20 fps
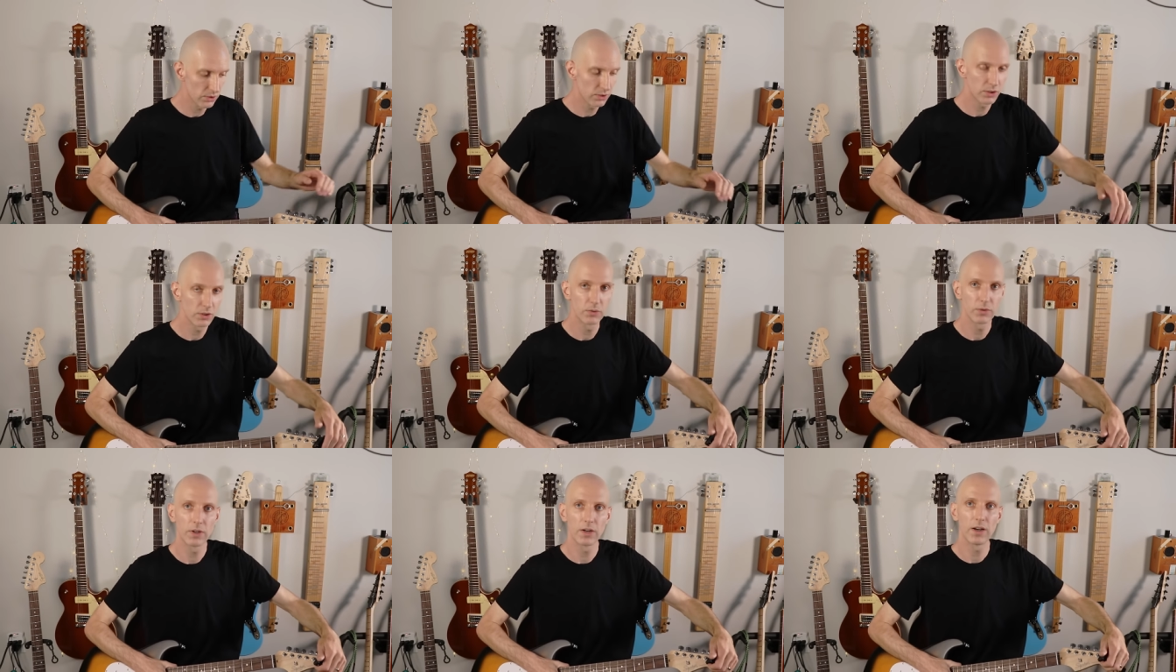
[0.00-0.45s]

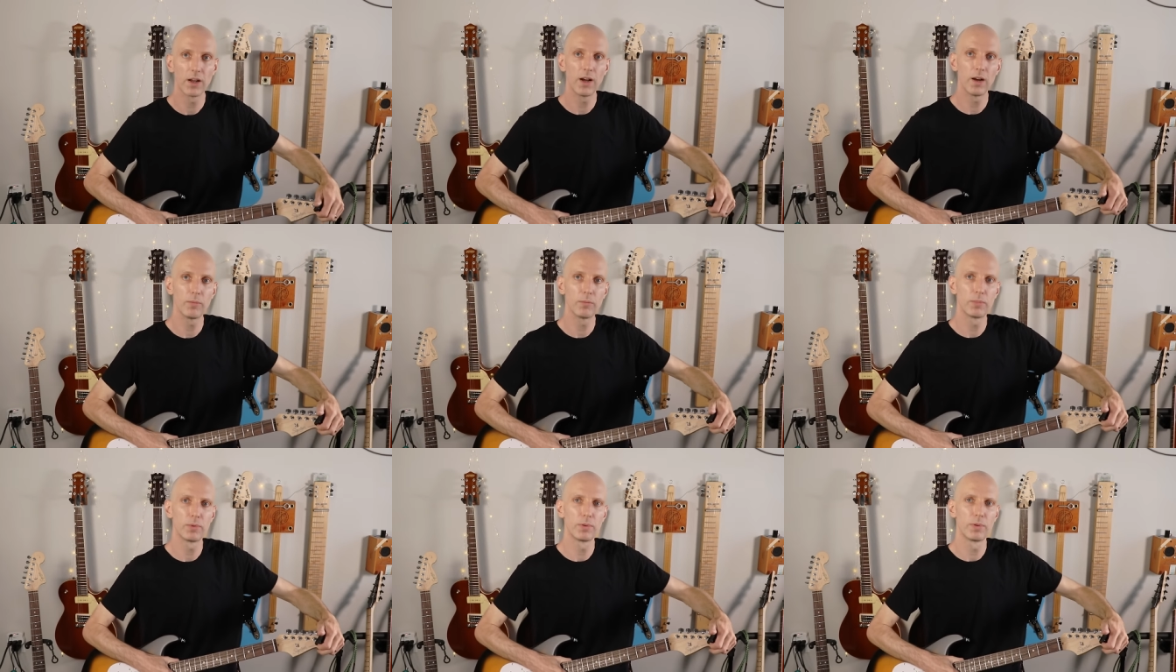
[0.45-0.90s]
tune it
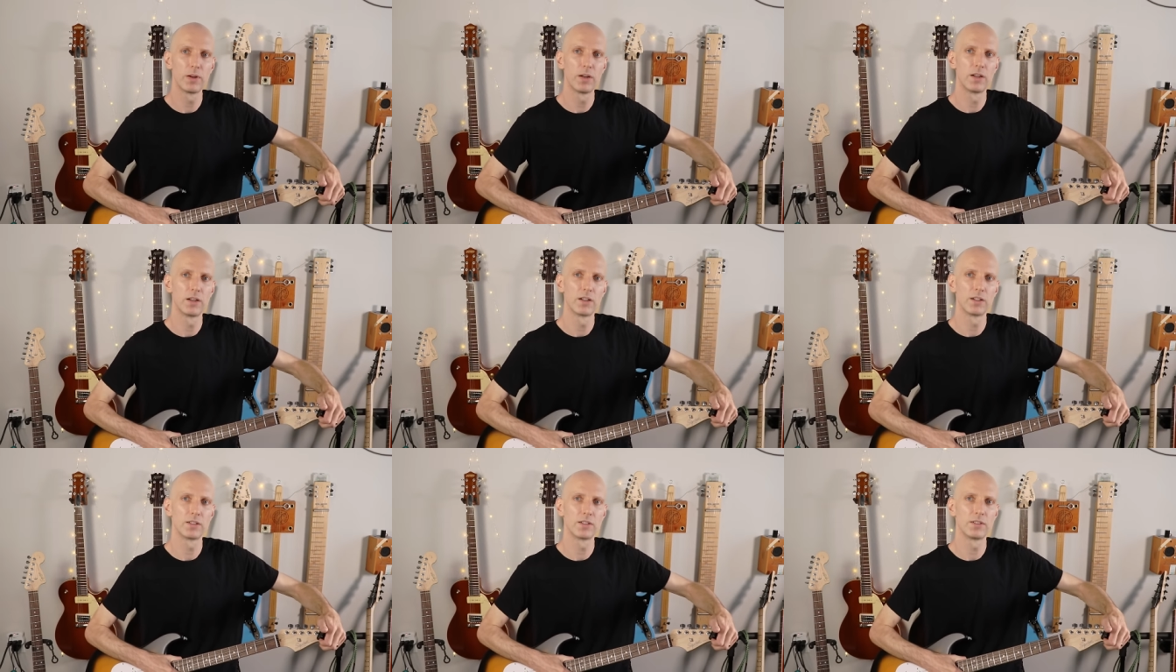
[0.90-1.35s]
up,
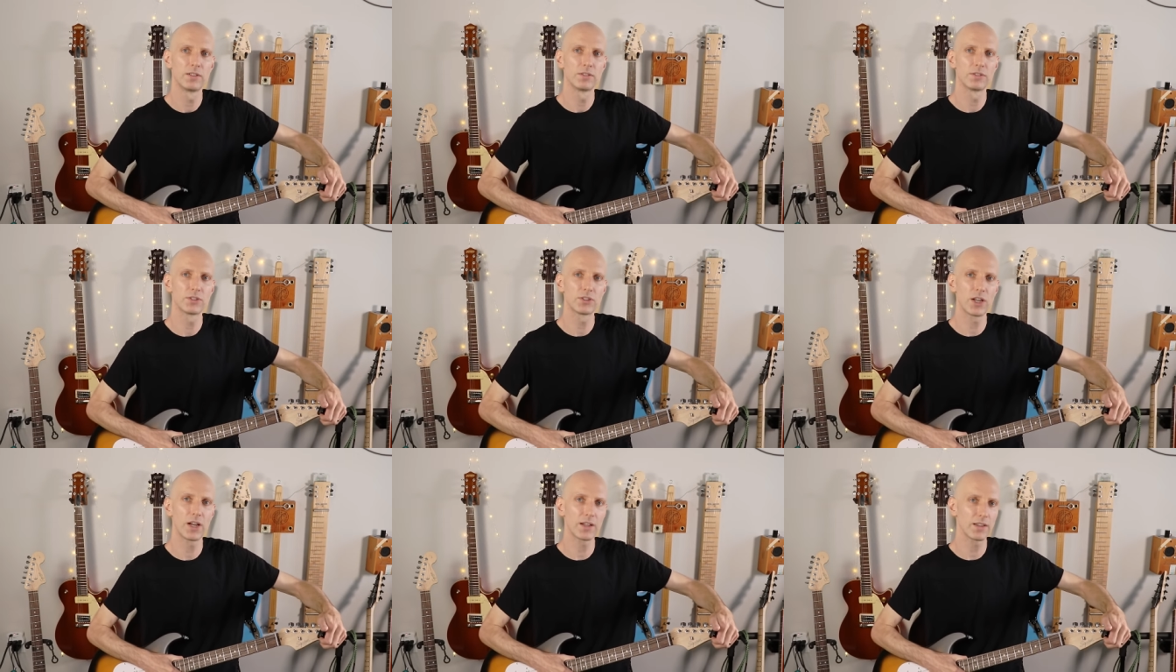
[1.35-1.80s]

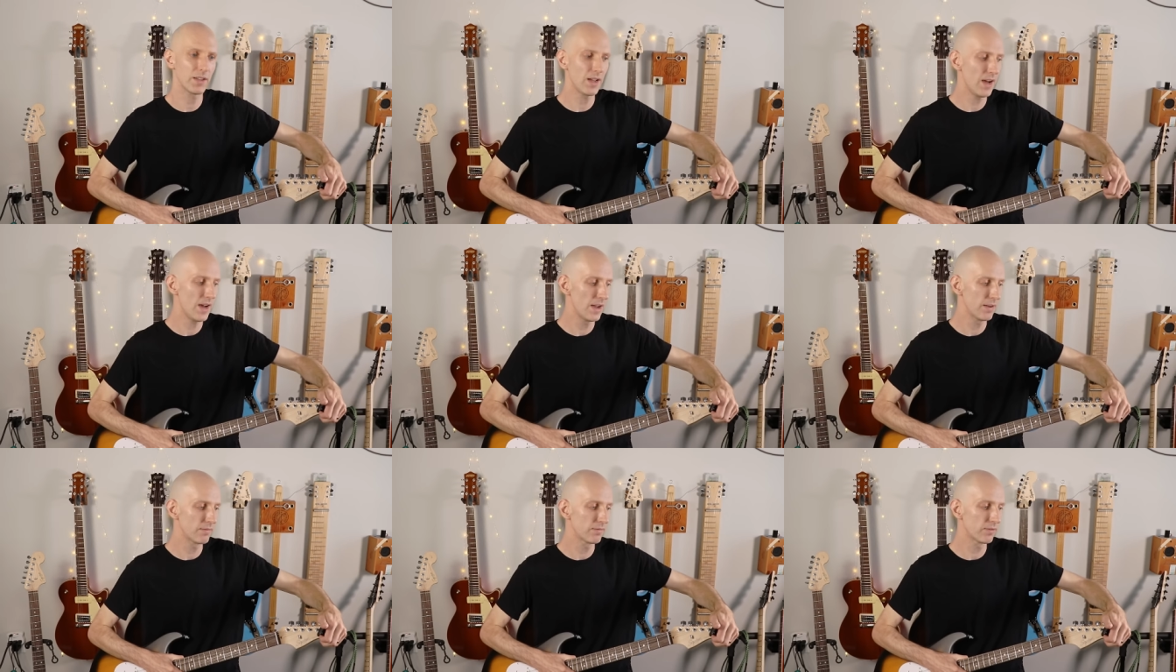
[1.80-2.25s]
check the
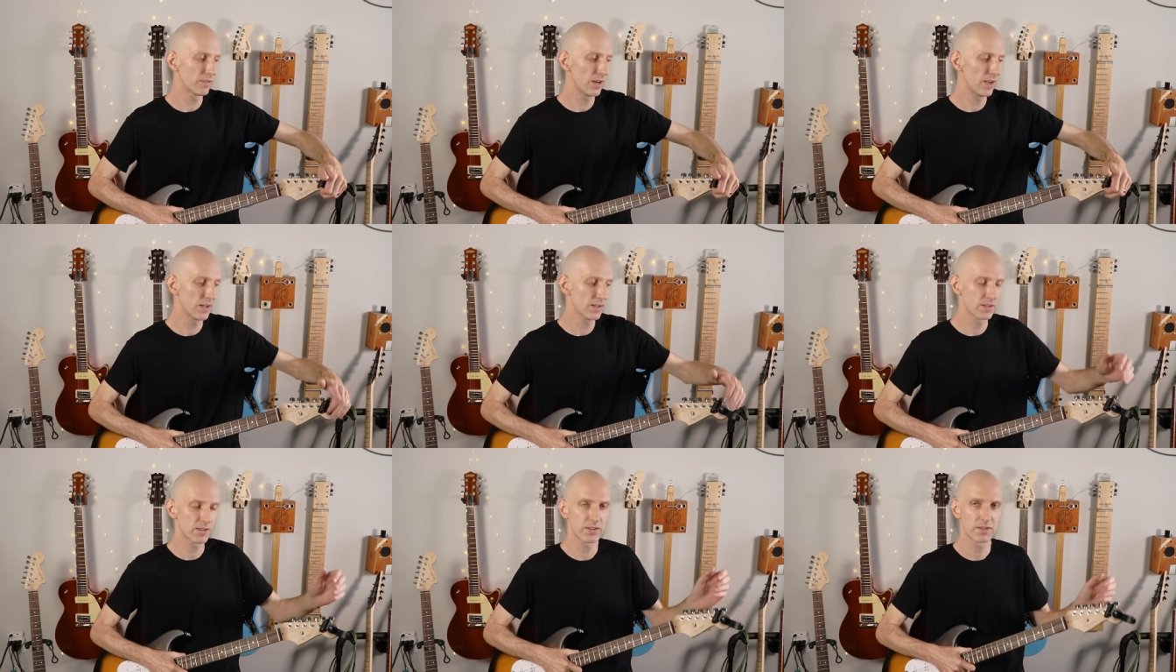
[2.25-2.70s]
high
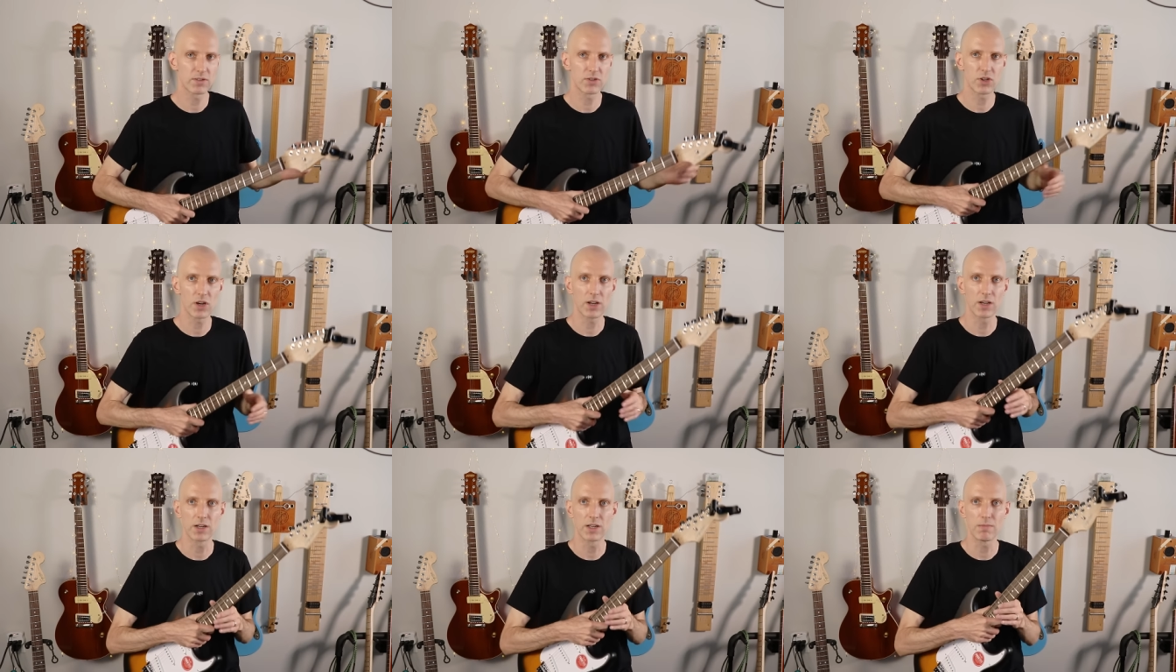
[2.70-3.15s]
frets,
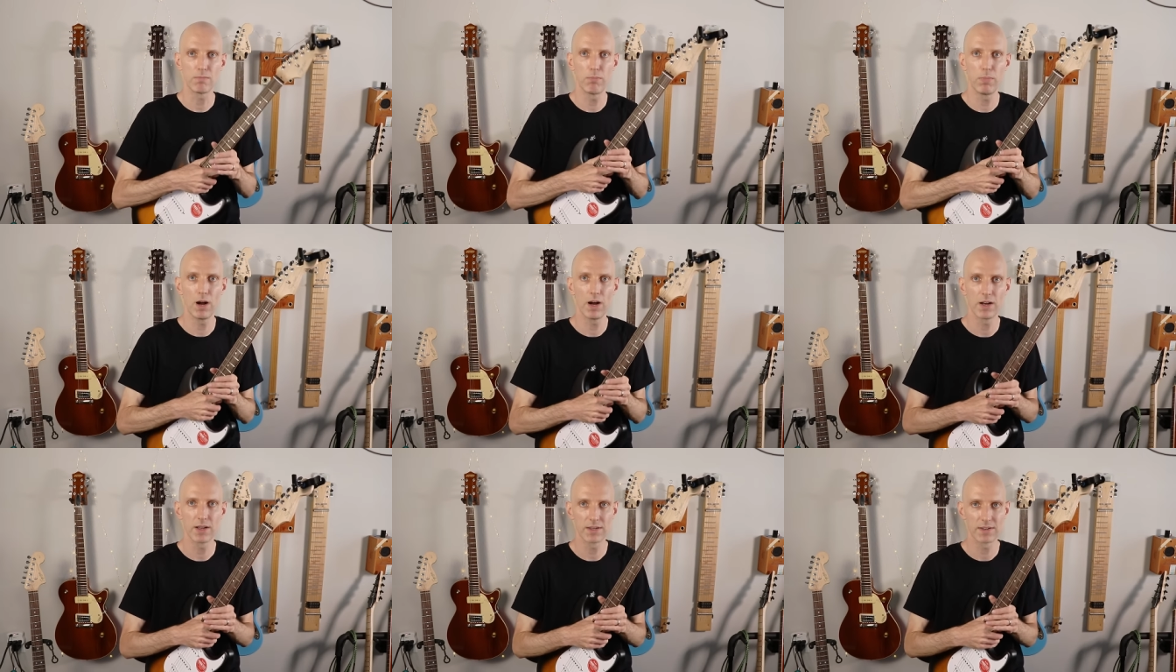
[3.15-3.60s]
check any
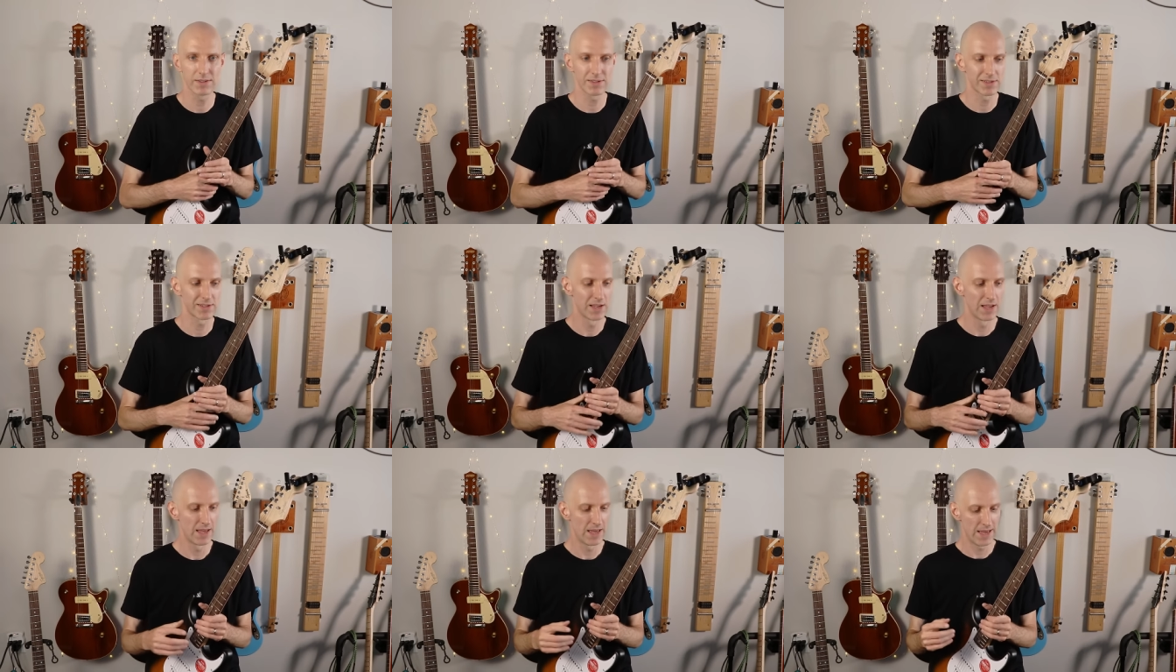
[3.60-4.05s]

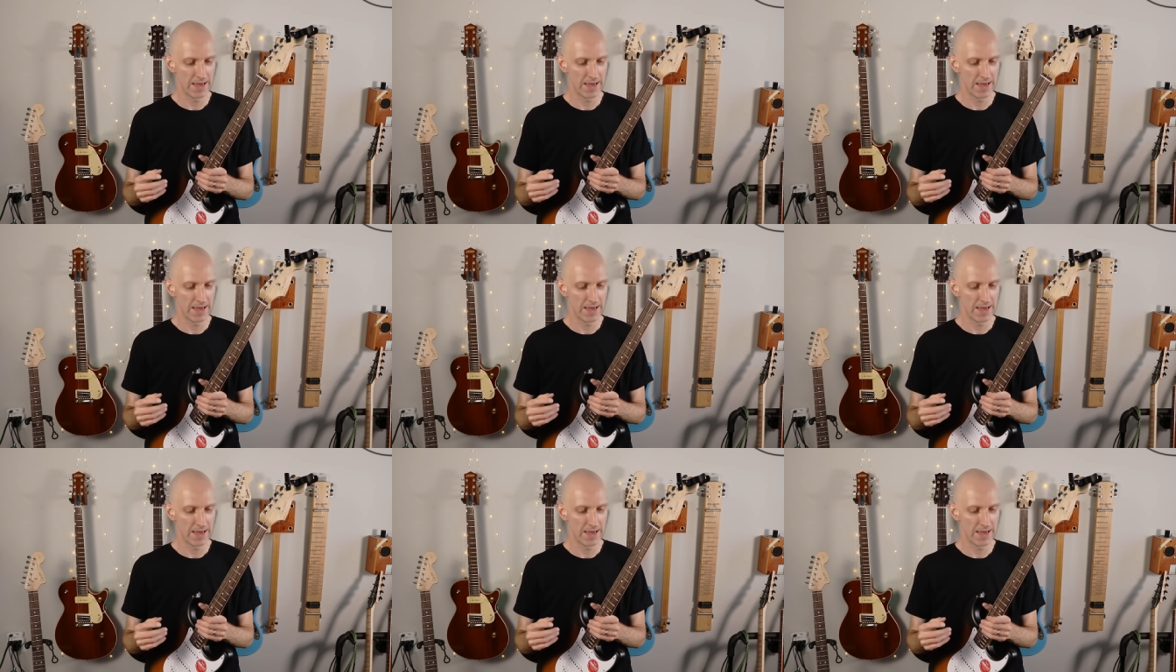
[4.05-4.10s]
buzz,